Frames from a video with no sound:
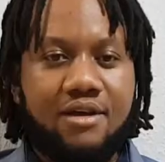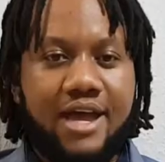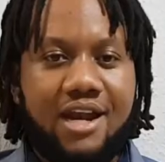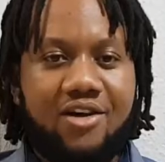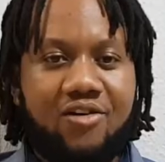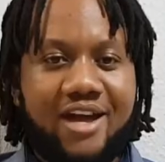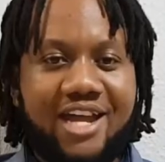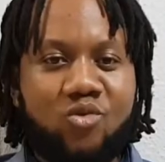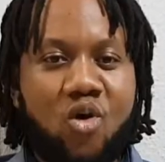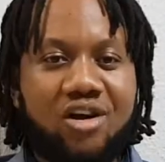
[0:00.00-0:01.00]
Hello
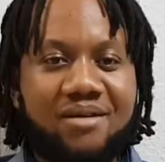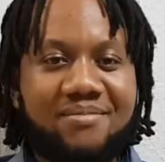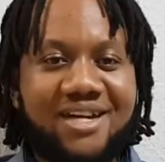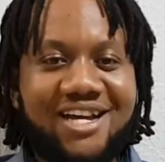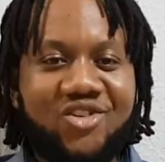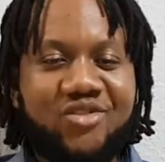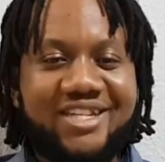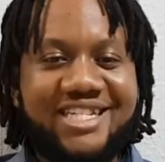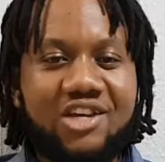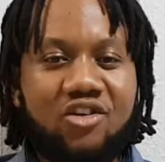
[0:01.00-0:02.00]
and welcome to the
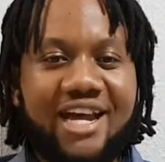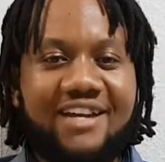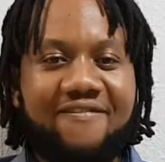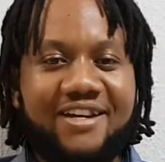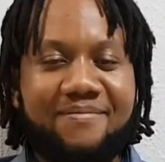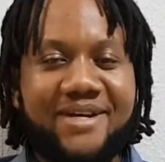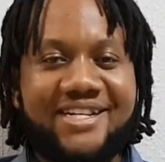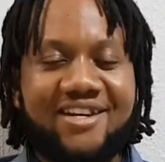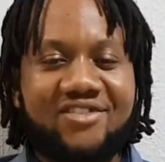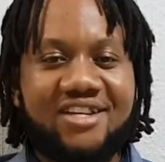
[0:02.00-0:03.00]
SQLite
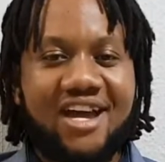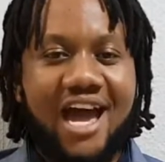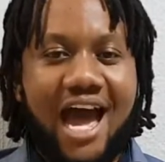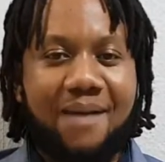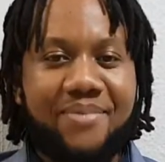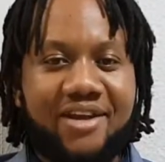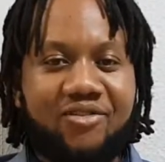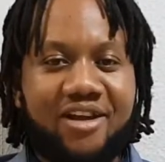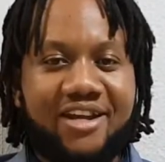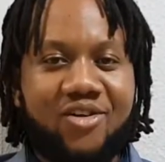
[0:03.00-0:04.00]
Fundamentals Up and
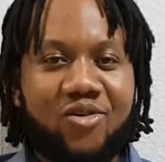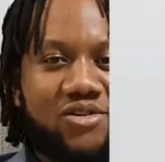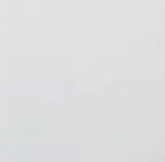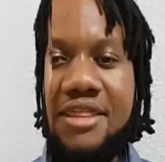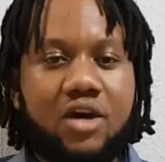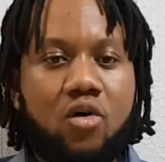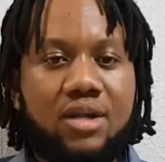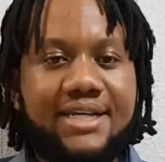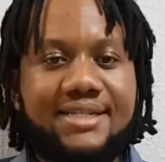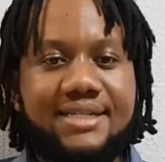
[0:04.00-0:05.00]
Running course. The
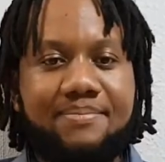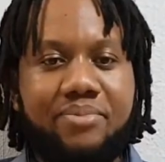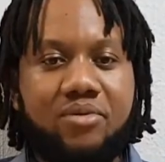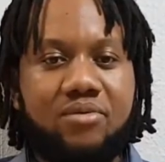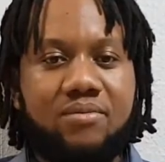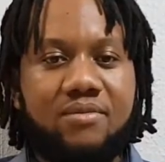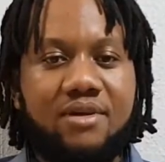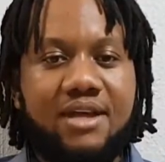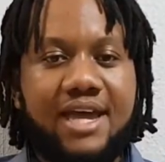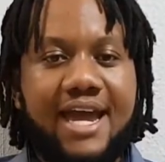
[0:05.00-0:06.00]
goal is simple,
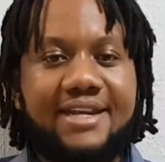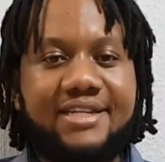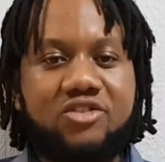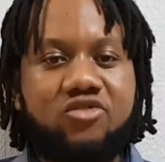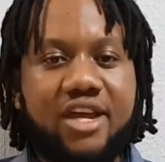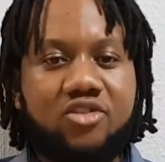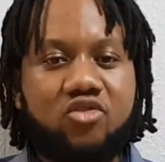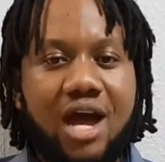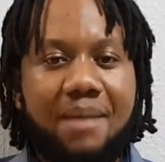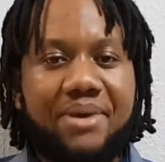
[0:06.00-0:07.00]
and it's to get
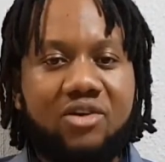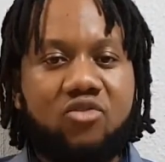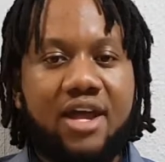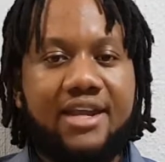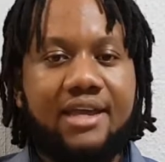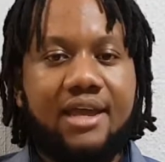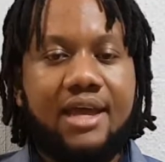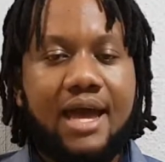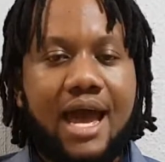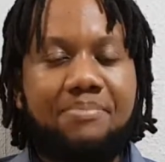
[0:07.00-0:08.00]
you up and running,
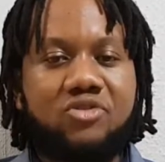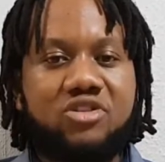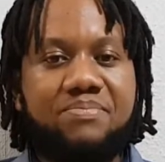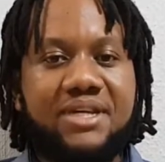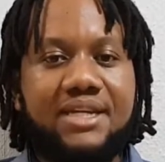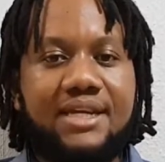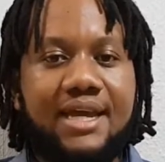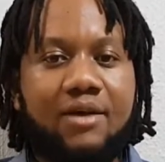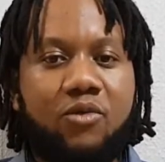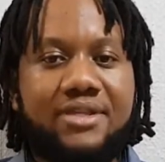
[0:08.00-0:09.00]
up to speed
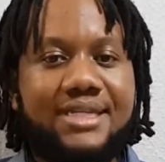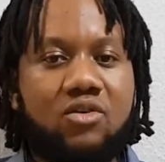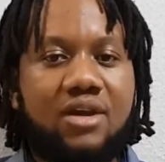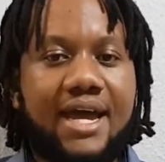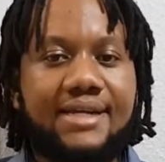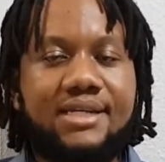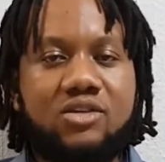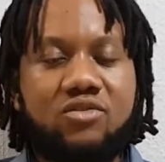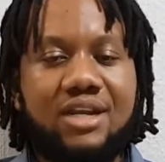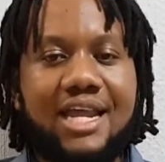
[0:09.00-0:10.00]
with SQLite
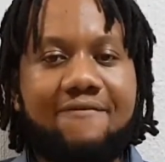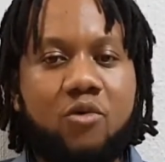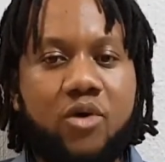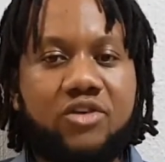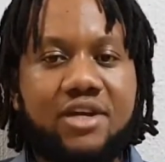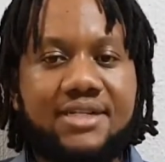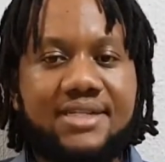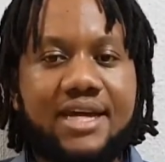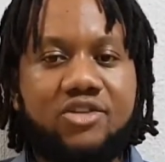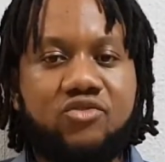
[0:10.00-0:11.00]
to the level where you can
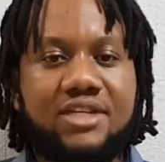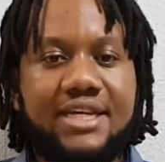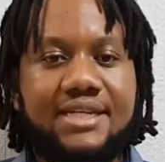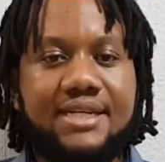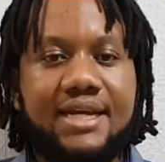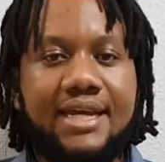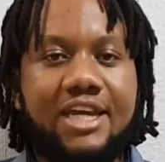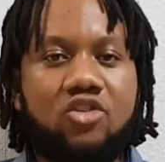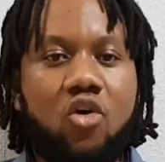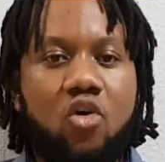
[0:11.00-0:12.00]
start using it
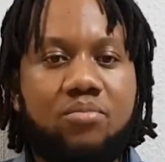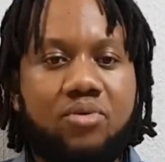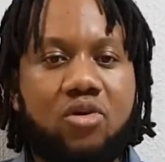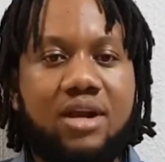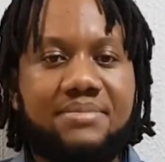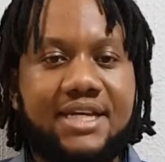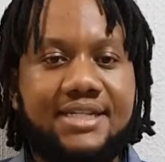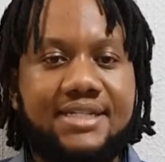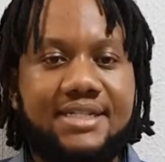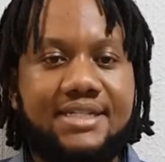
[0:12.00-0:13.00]
in your own programs
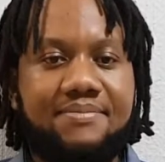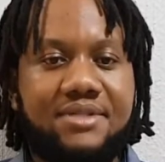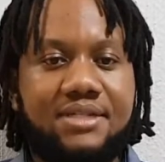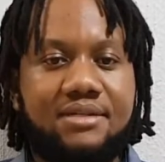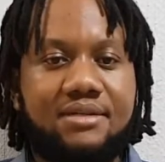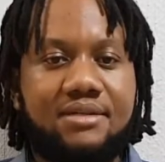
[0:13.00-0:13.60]
and systems.